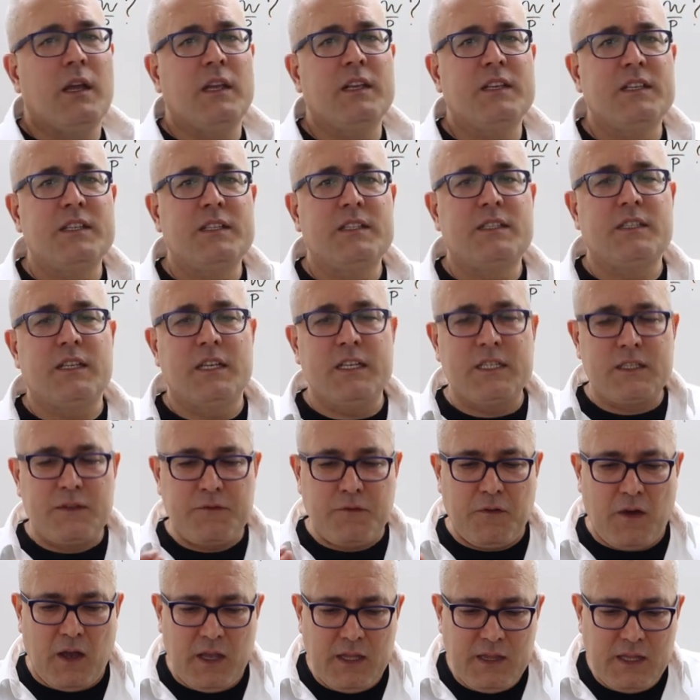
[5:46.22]
is
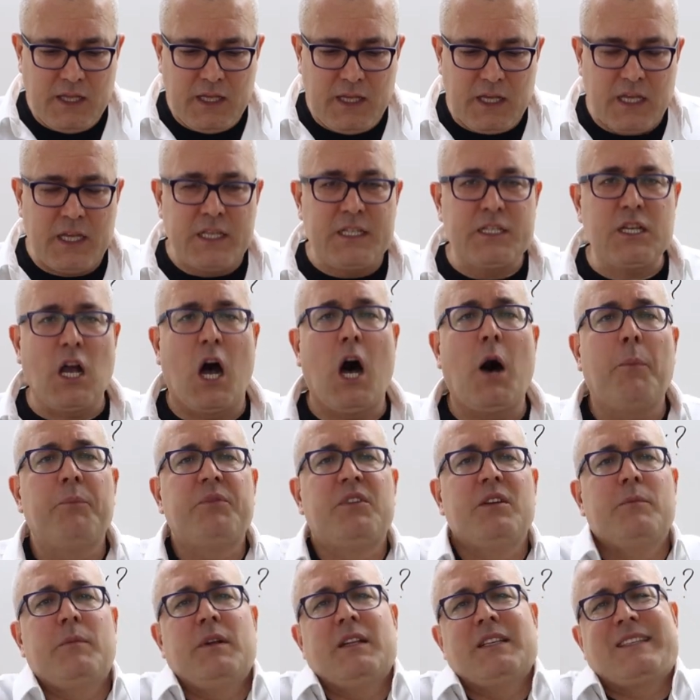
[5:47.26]
finding its
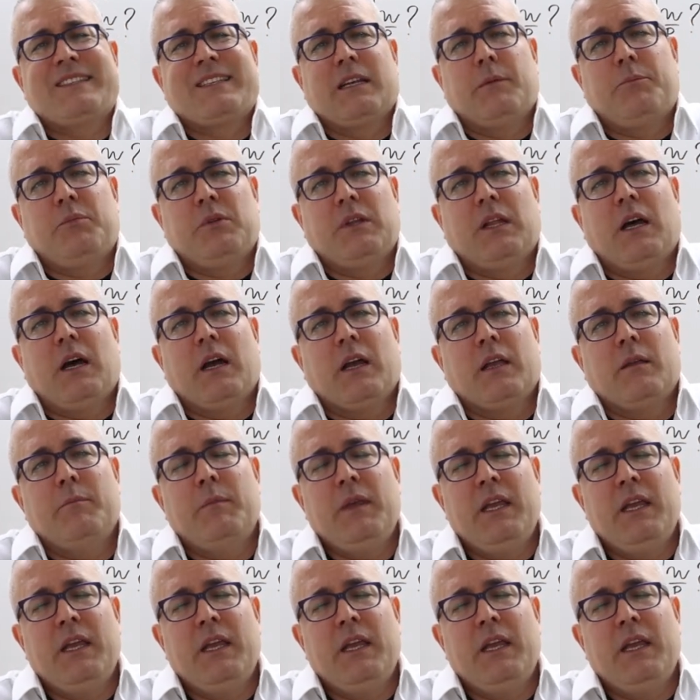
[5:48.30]
optimal supply,